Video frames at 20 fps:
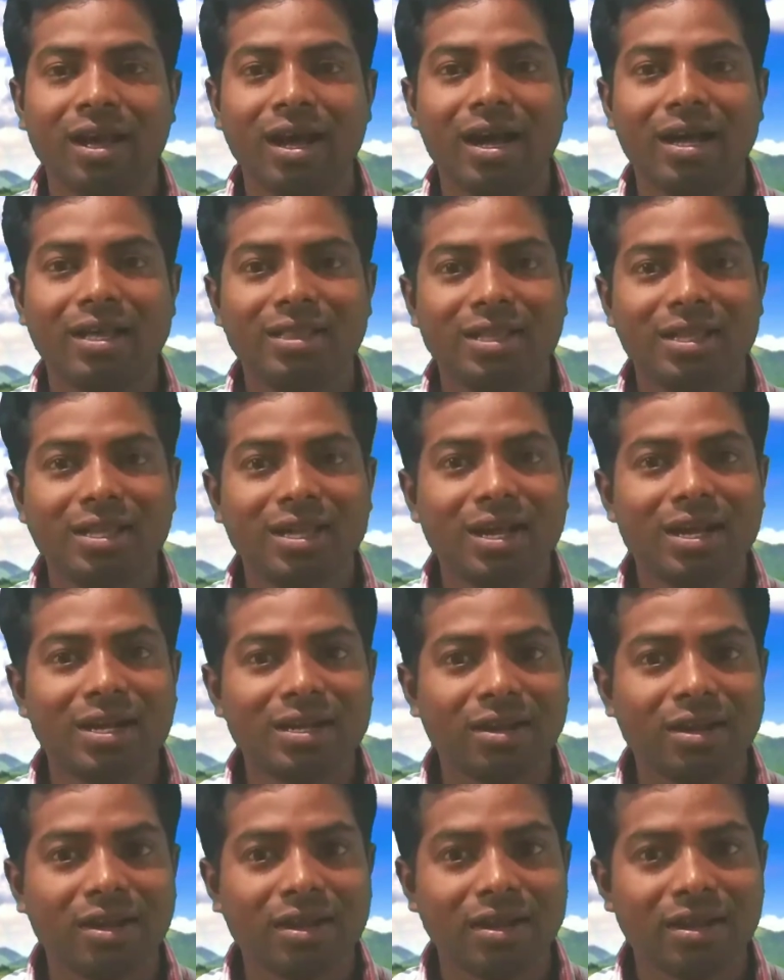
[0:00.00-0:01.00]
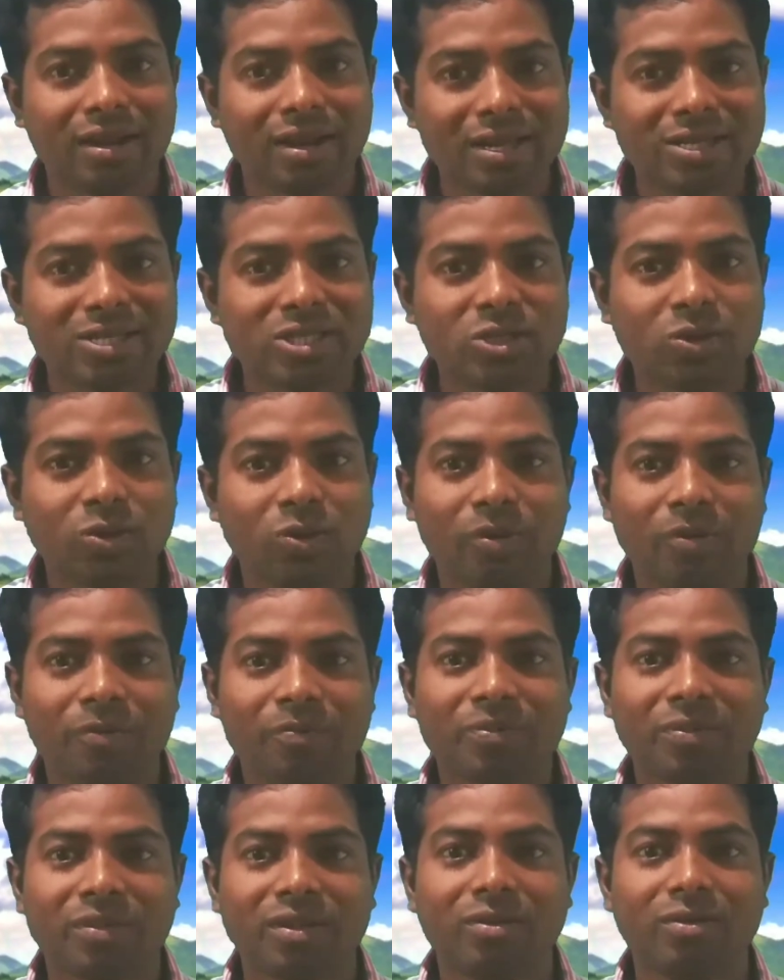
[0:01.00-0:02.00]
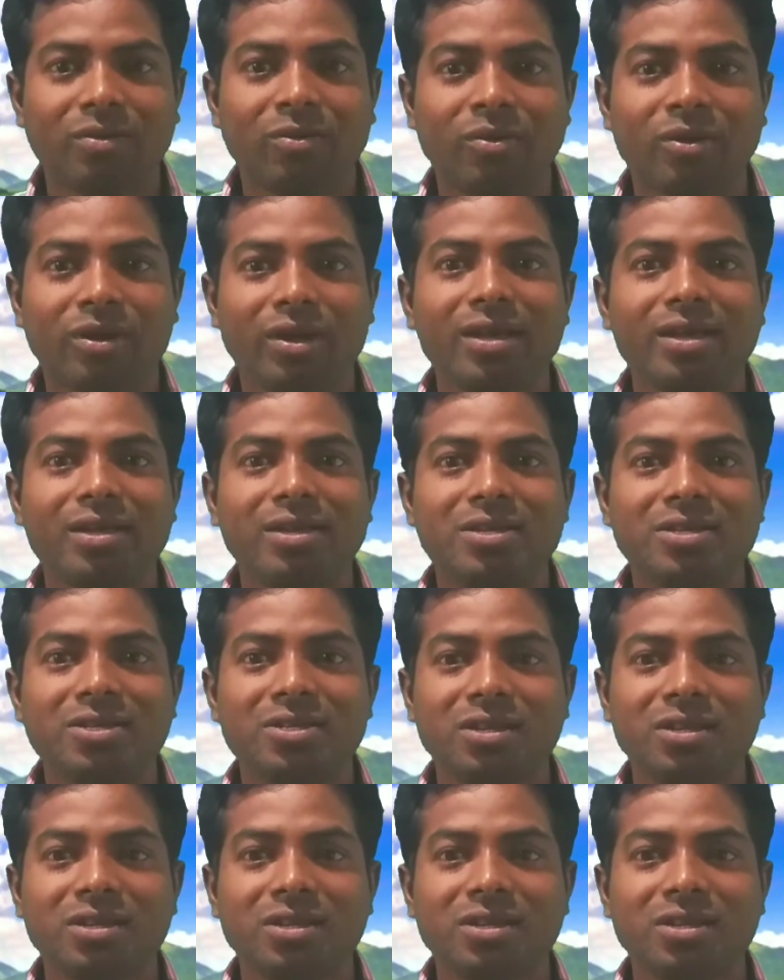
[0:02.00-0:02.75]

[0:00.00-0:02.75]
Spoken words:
And the rickshaw, okay,